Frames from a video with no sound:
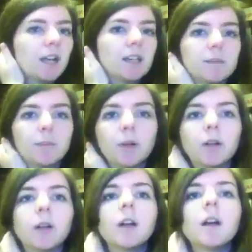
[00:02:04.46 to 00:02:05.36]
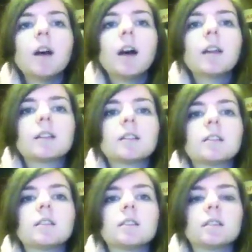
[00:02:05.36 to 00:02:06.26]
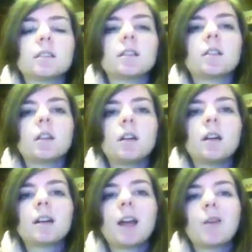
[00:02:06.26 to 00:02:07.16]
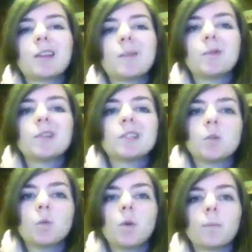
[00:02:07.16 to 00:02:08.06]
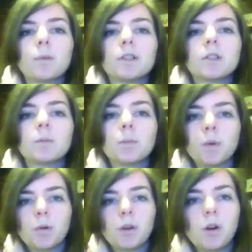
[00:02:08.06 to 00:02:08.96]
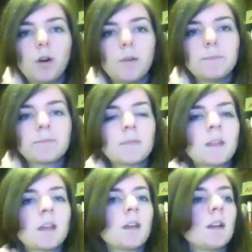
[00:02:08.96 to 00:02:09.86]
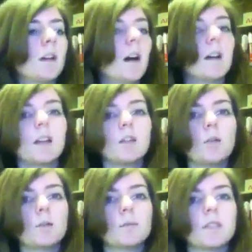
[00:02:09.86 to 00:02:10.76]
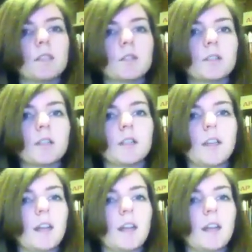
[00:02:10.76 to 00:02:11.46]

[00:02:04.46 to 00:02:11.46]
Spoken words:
as per Huntington County Community School Corporation protocol. Again, no one was injured in that